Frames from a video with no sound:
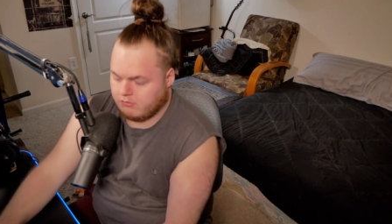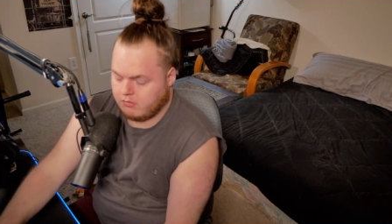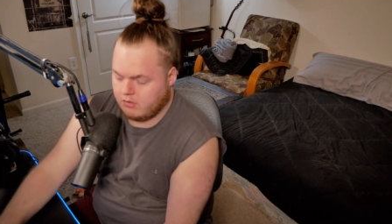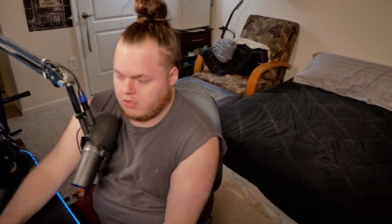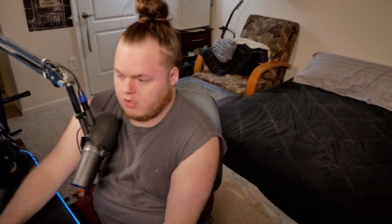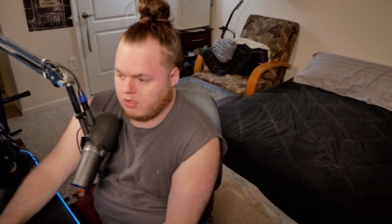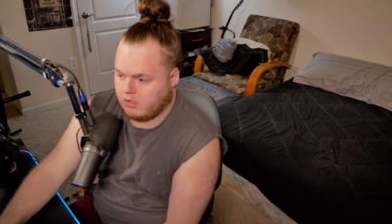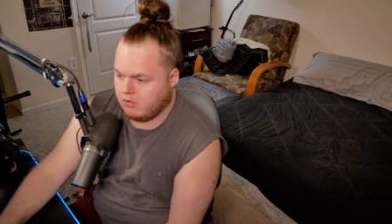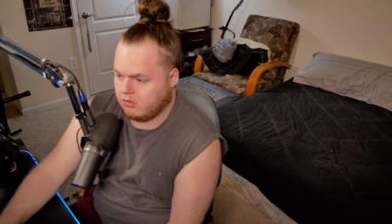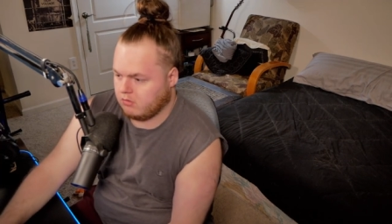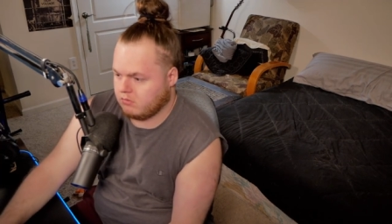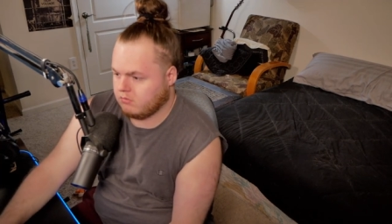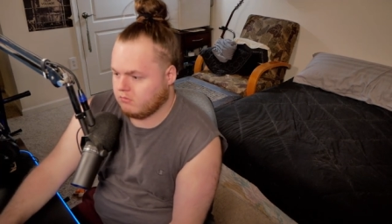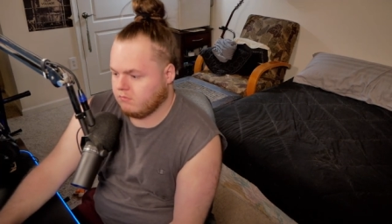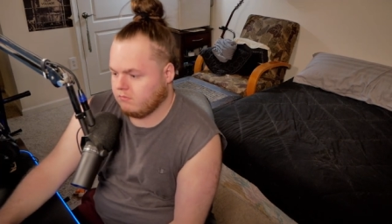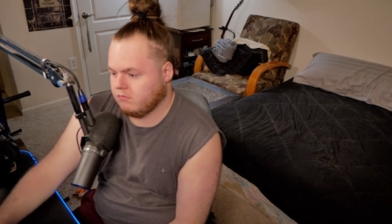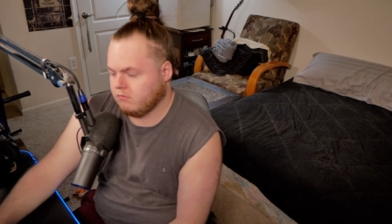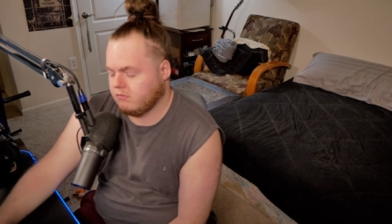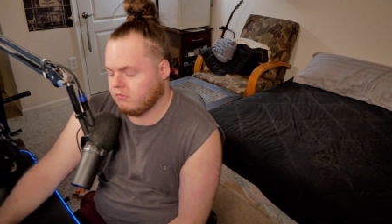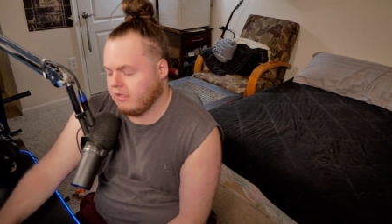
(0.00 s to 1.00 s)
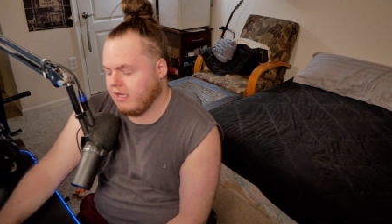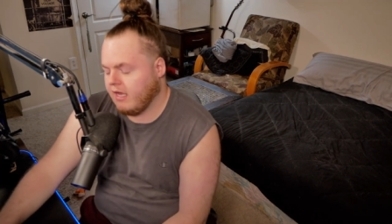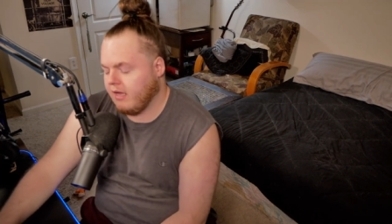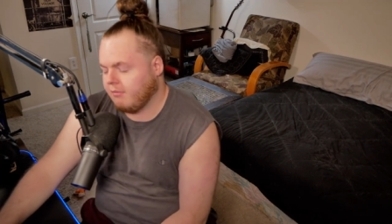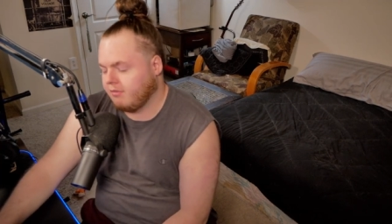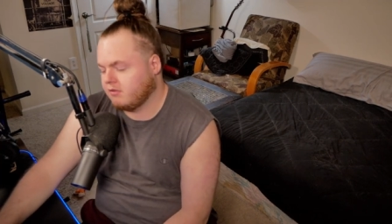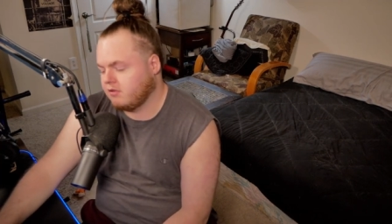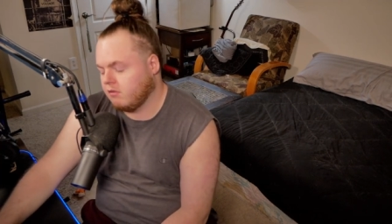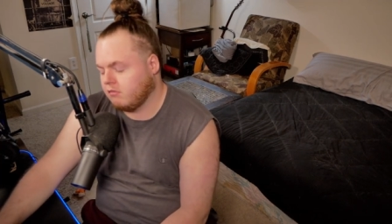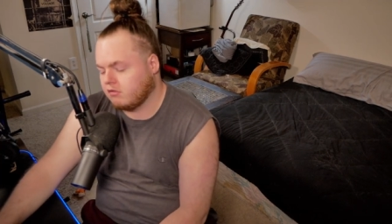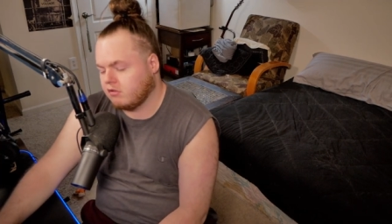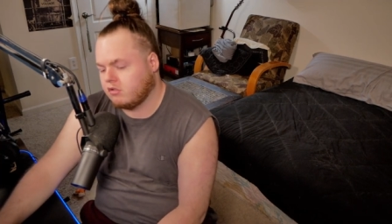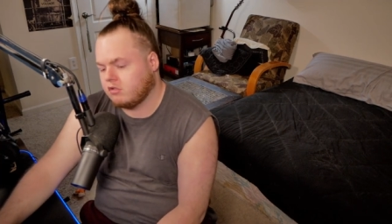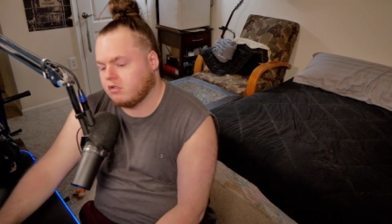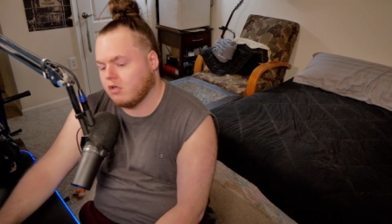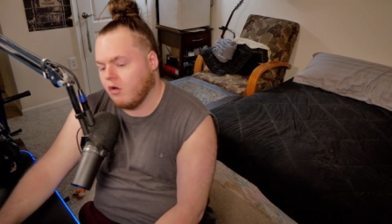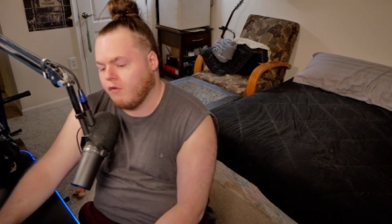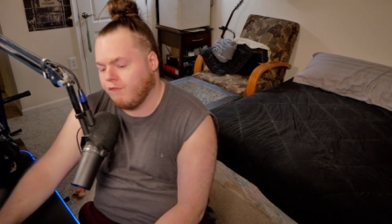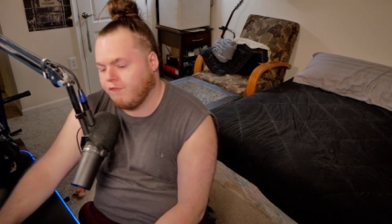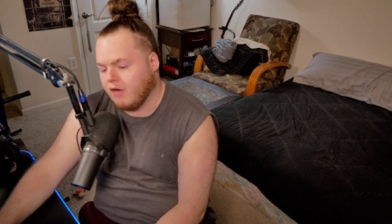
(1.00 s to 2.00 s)
Bro. That episode was
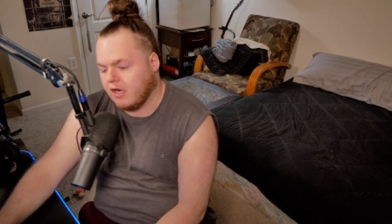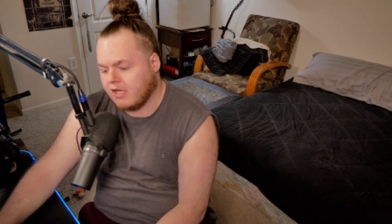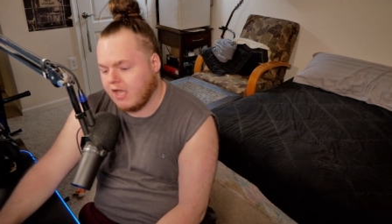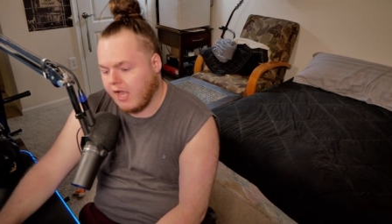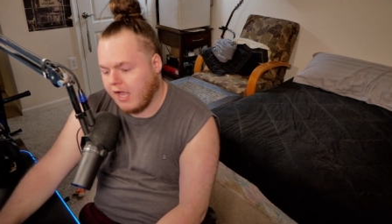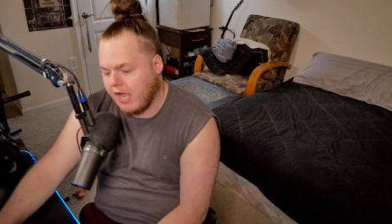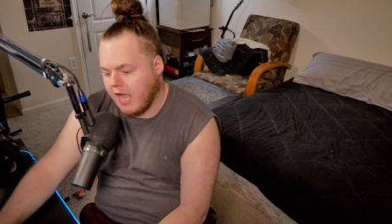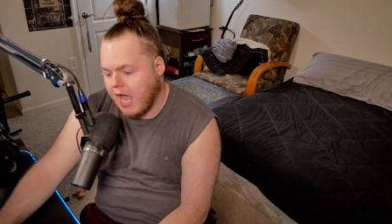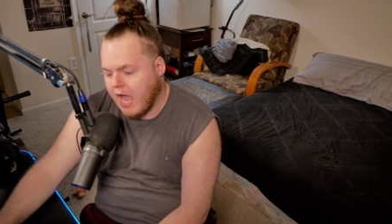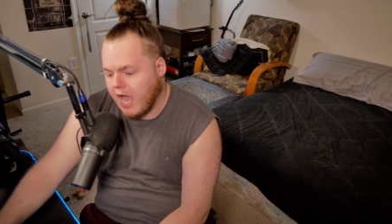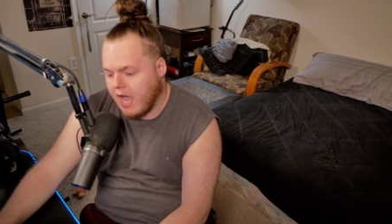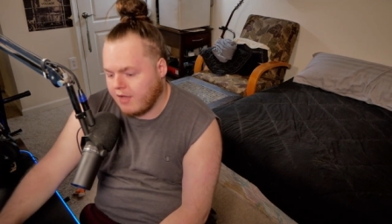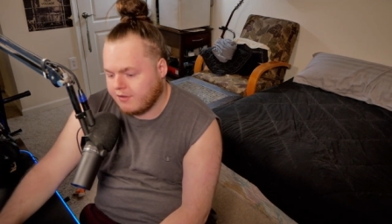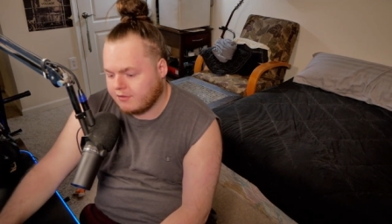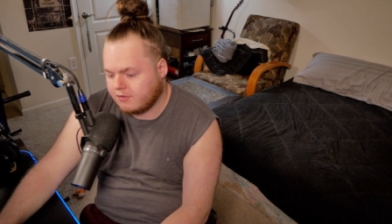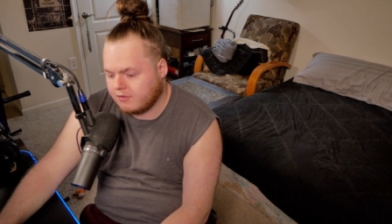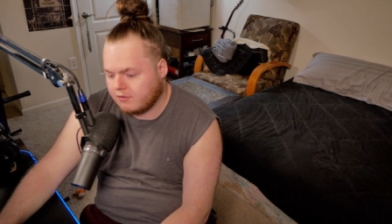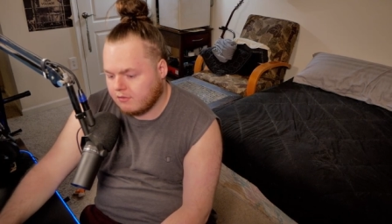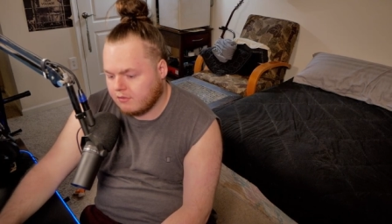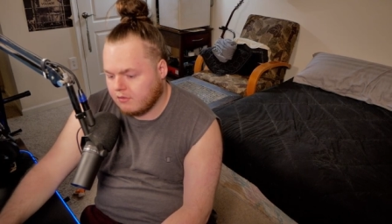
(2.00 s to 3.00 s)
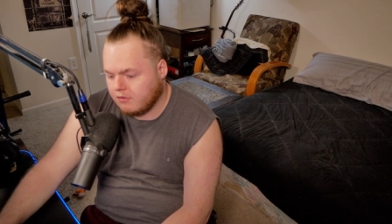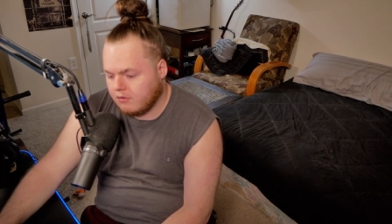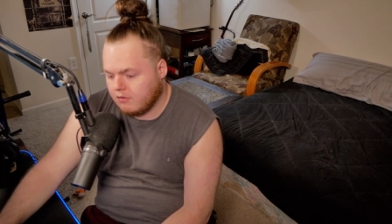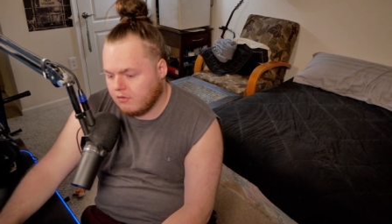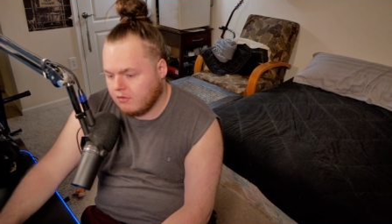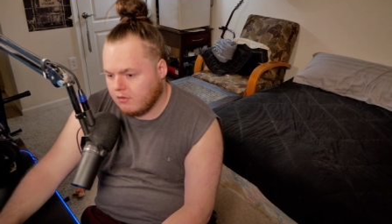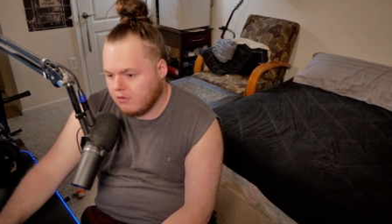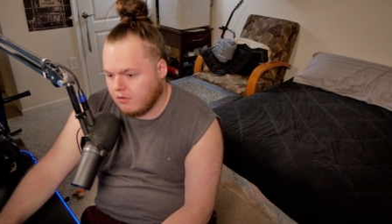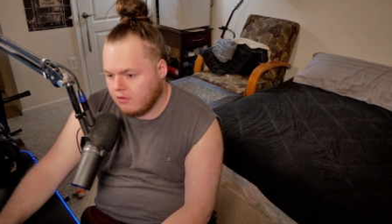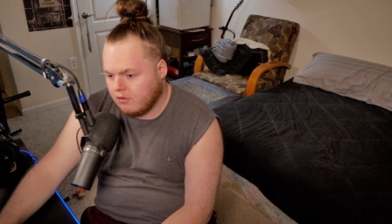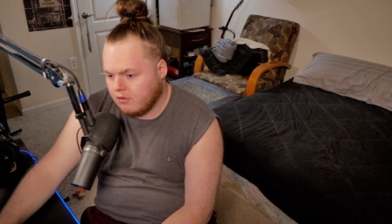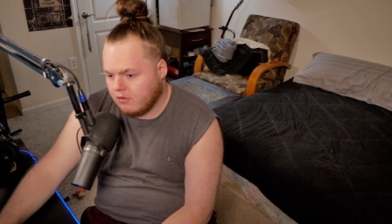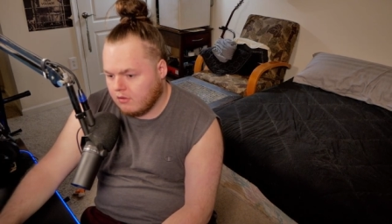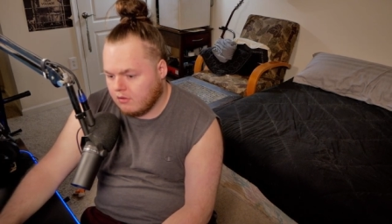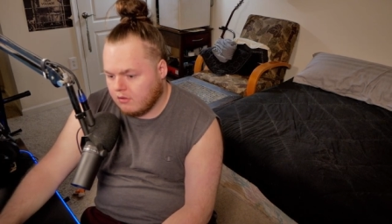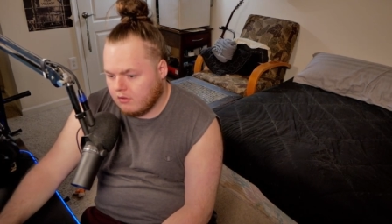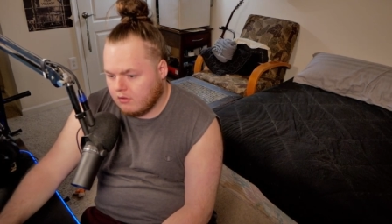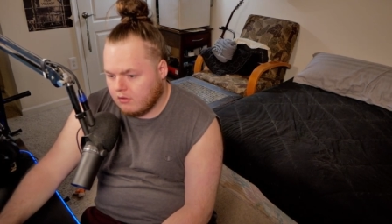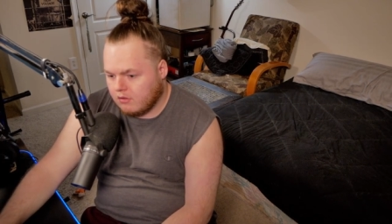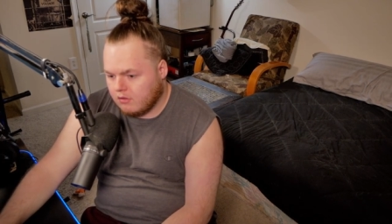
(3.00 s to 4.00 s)
so fucking gas.
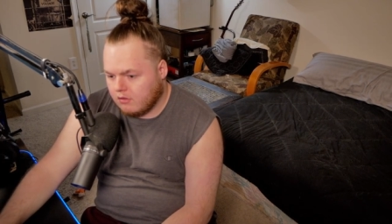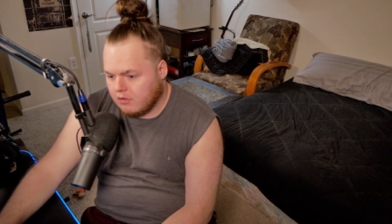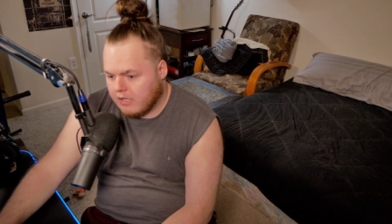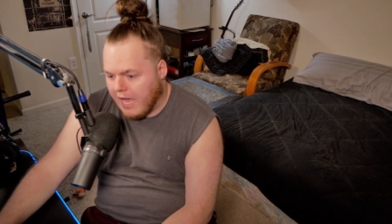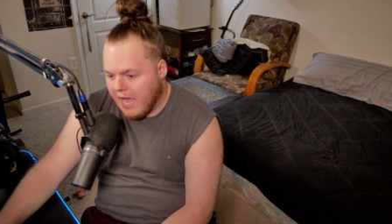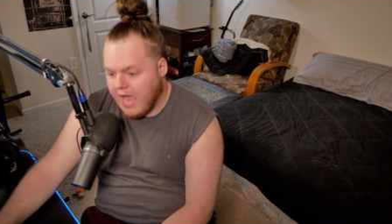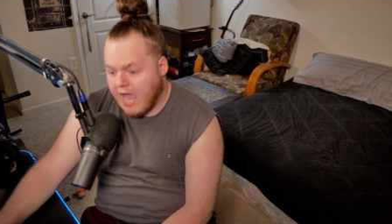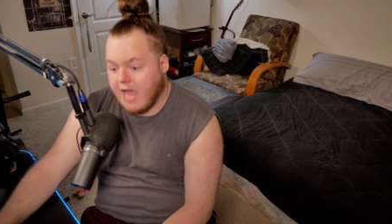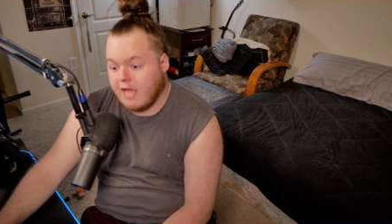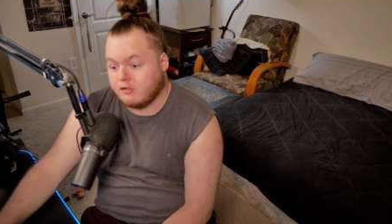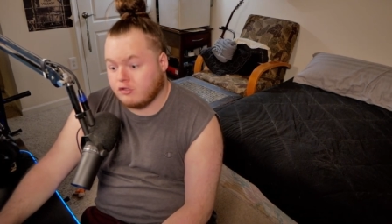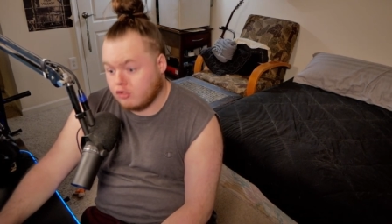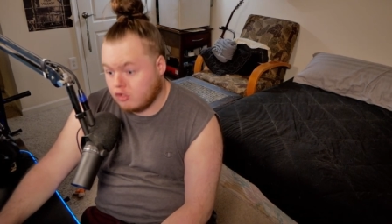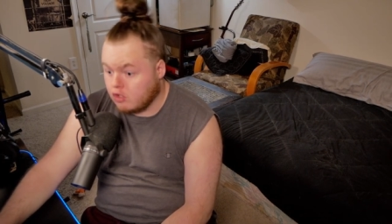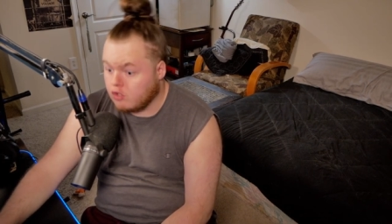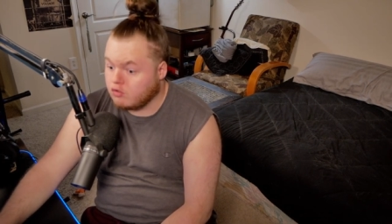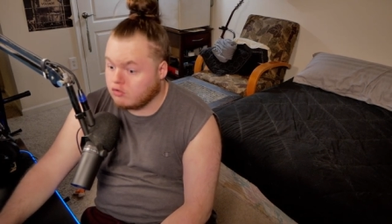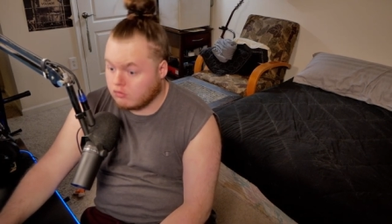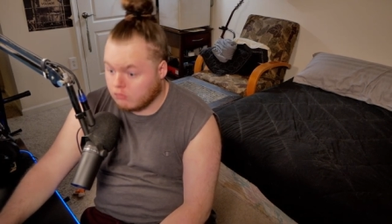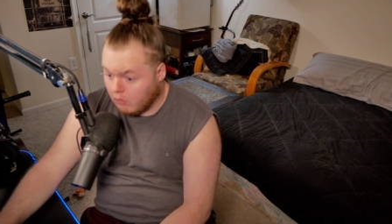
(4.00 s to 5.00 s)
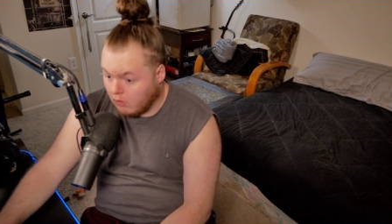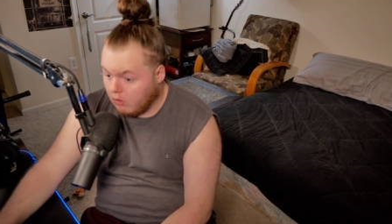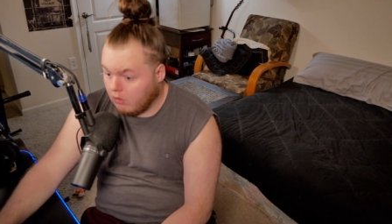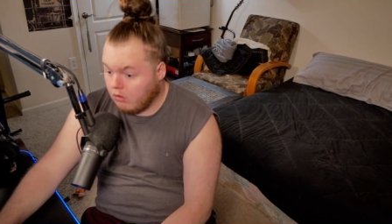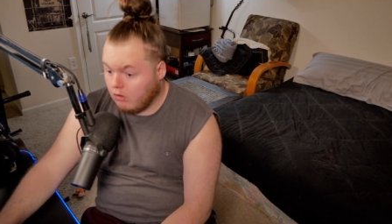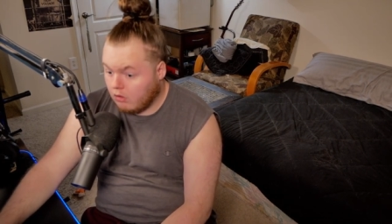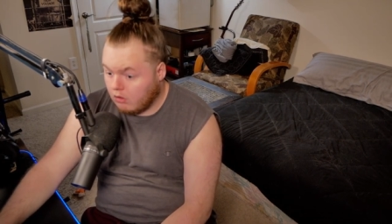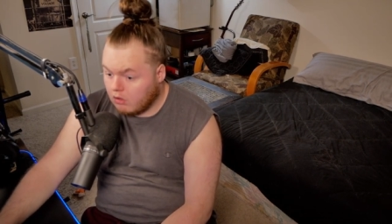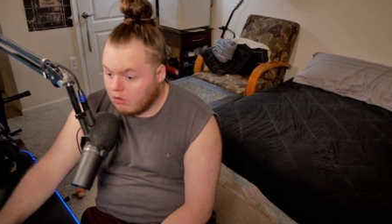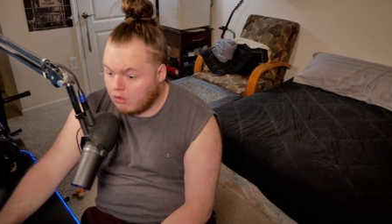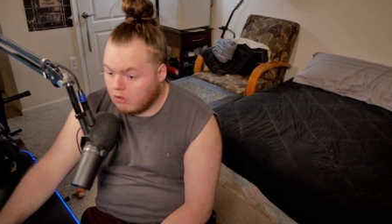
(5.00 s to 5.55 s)
As usual.